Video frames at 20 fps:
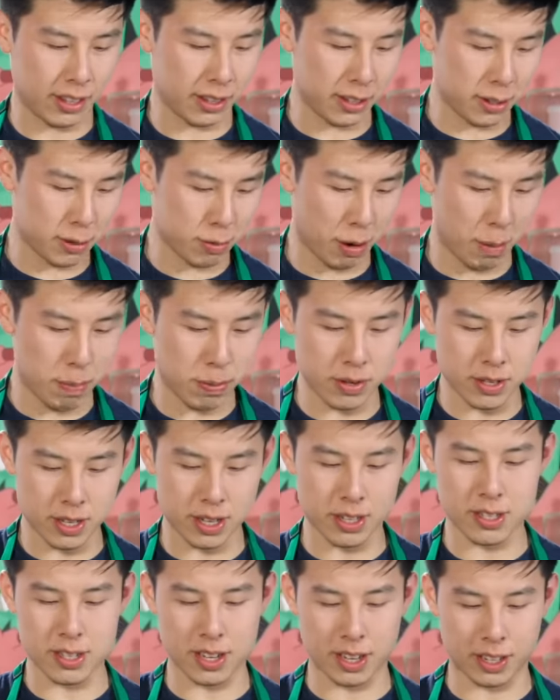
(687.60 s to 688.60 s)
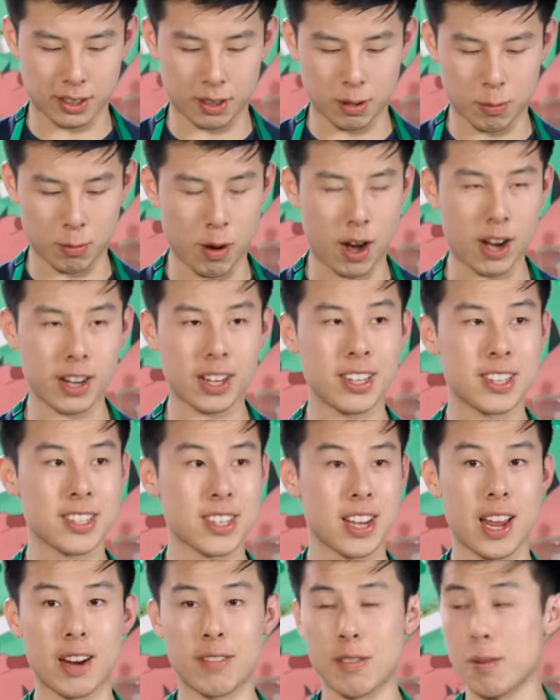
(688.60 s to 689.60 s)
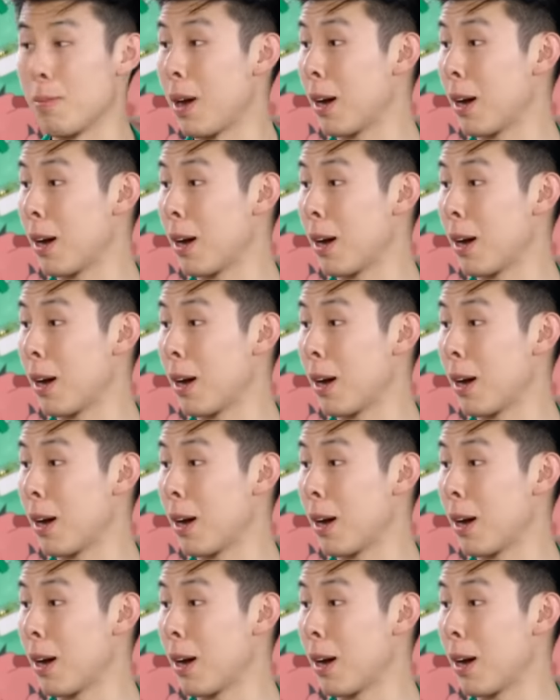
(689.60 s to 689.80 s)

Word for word: I think this represents like the rocky side of a